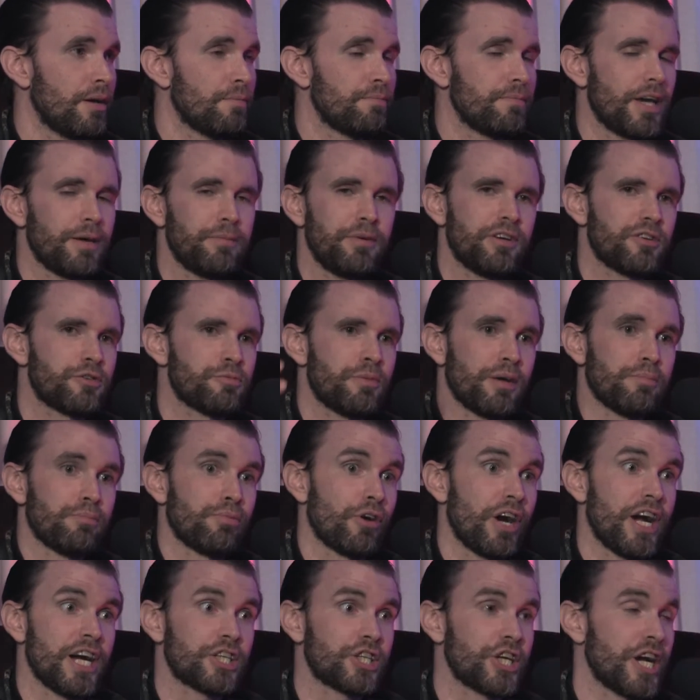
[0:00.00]
Maybe it's my
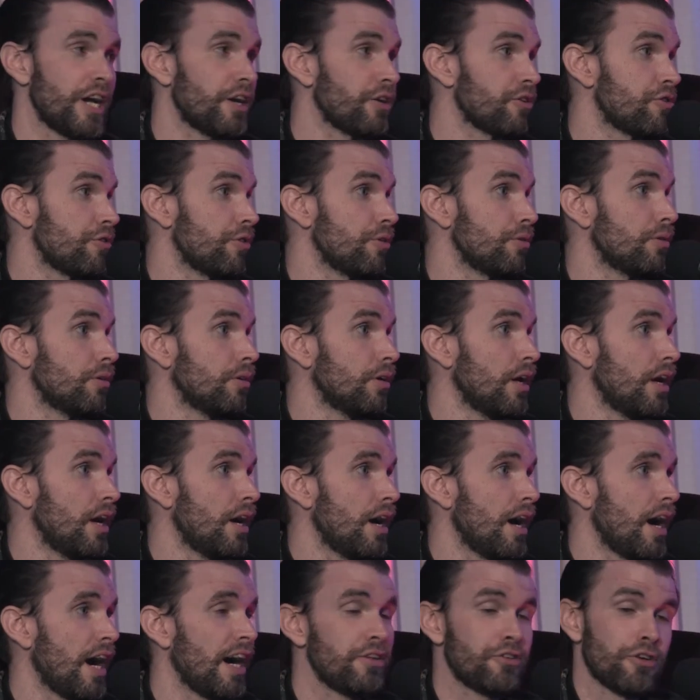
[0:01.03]
brash attitude.
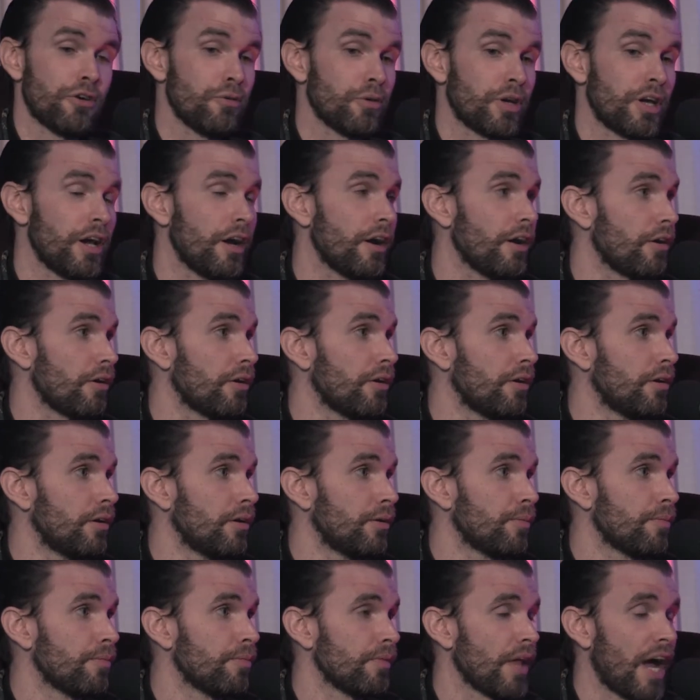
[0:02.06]
I don't care.
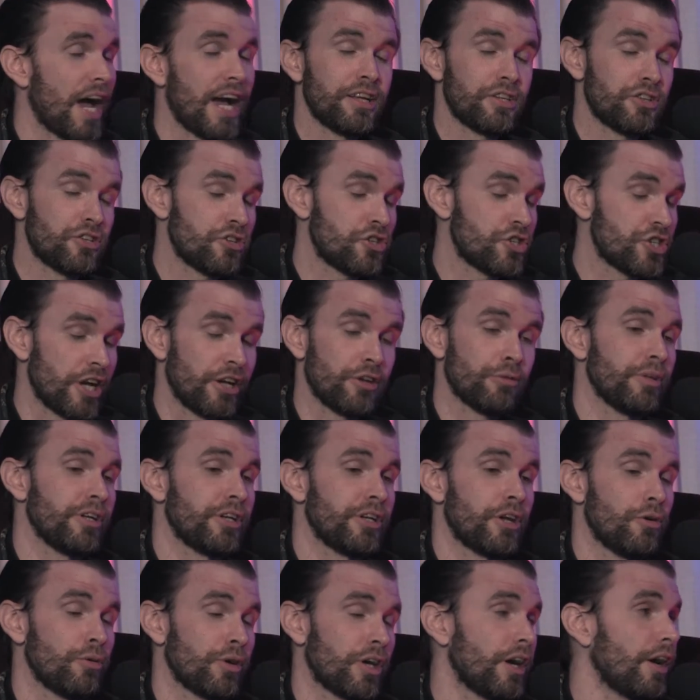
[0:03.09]
I genuinely
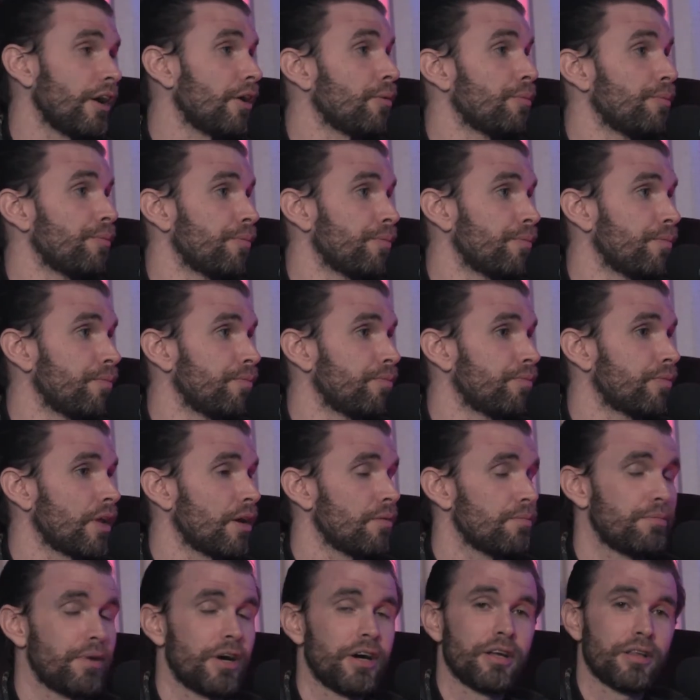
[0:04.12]
don't care,
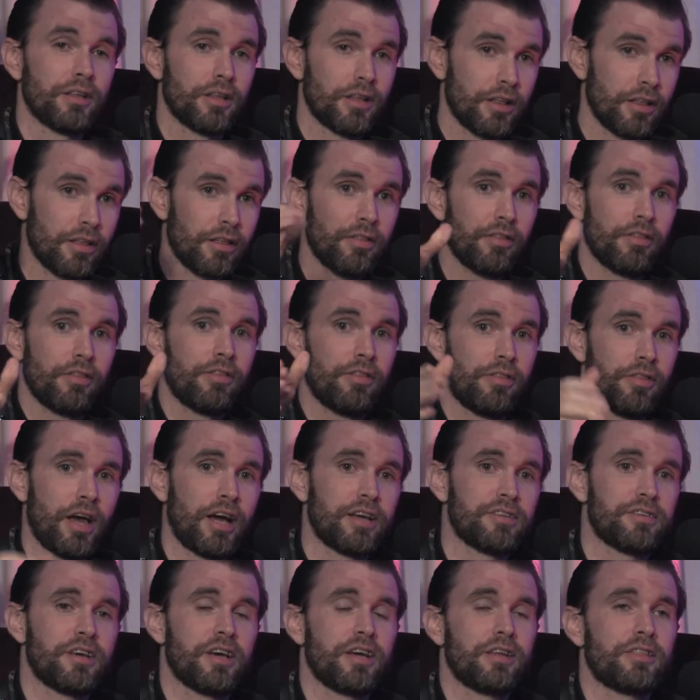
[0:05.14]
but I
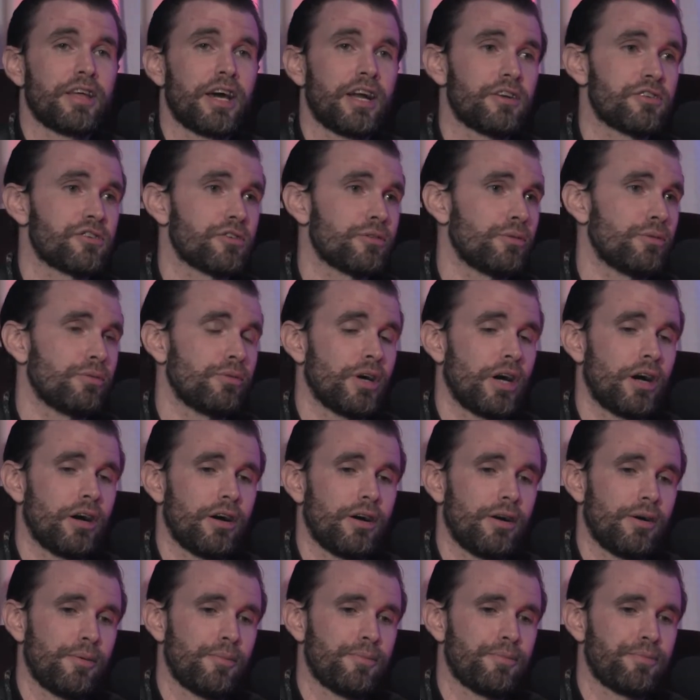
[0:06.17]
take that as
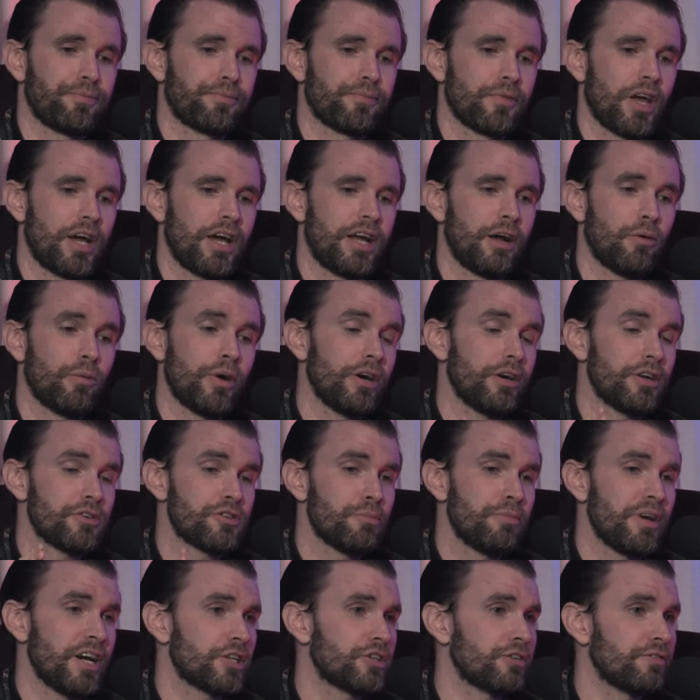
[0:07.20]
and I wear it as a
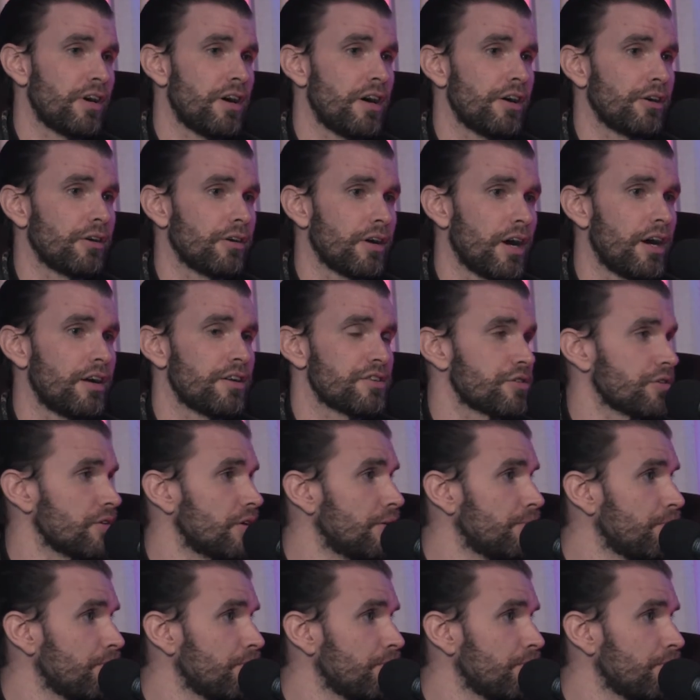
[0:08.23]
badge of honor, honestly.